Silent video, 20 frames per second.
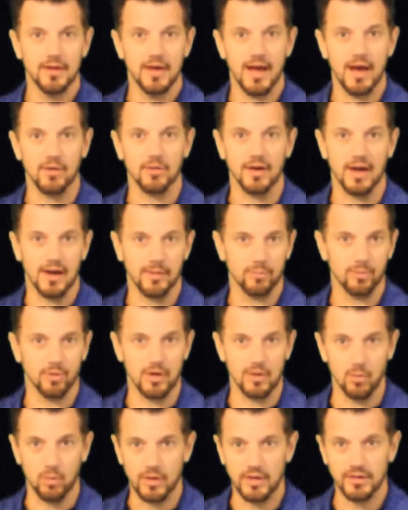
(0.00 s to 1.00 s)
how to
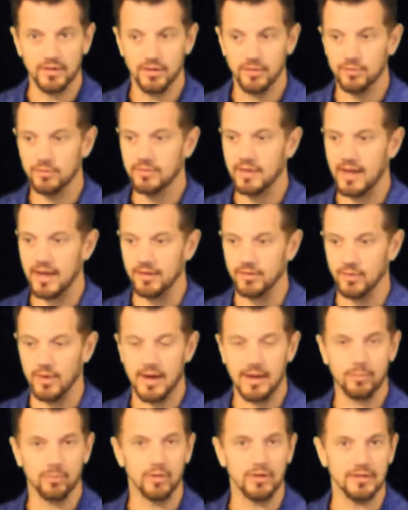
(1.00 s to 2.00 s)
operate windows, how to
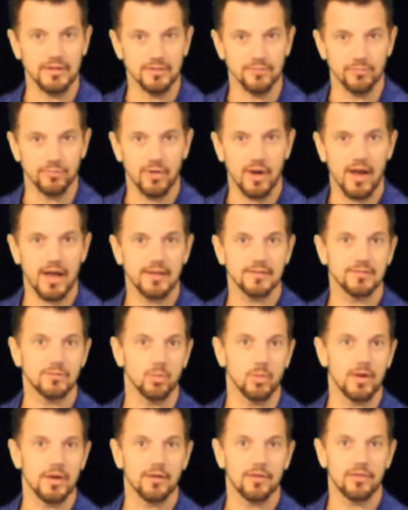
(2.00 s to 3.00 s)
operate defrost,
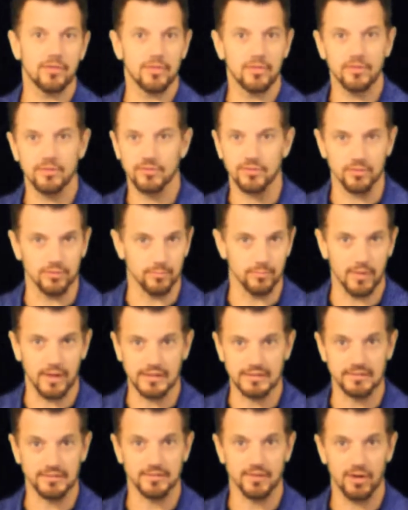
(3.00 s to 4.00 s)
where certain
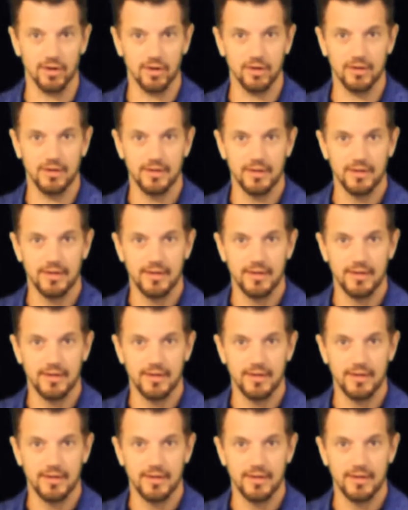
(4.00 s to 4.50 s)
buttons are.